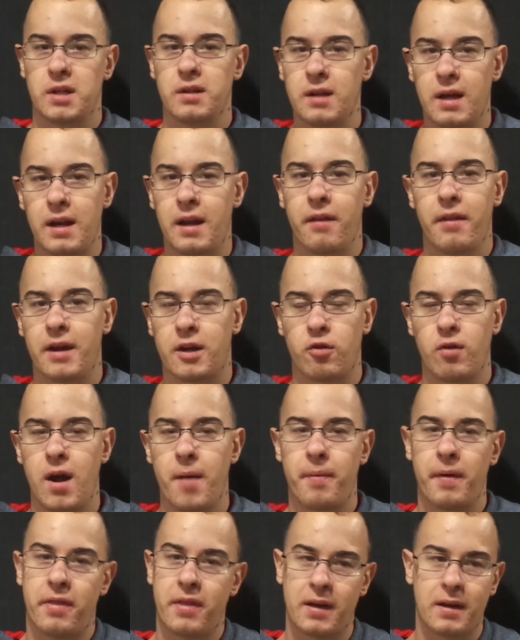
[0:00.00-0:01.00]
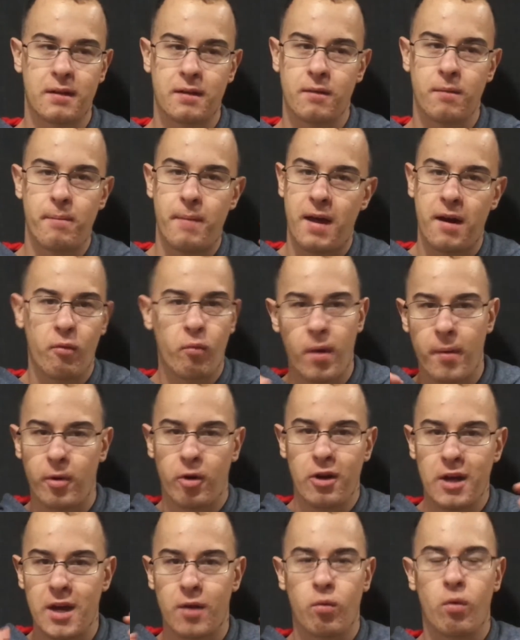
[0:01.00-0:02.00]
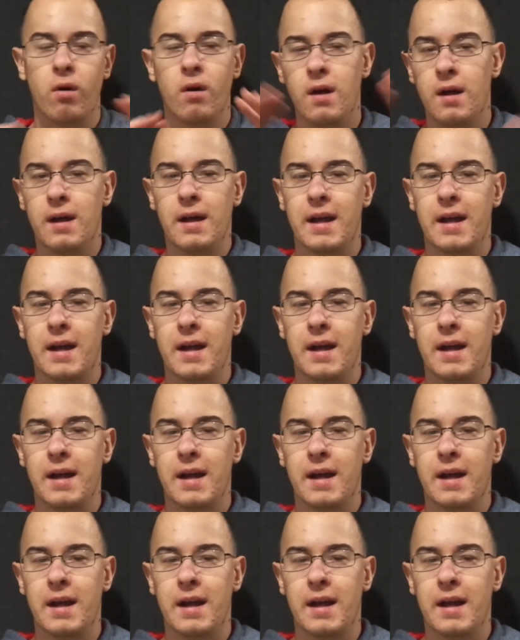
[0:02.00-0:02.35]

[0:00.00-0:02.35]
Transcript: any of that crap. I think men and women are equal.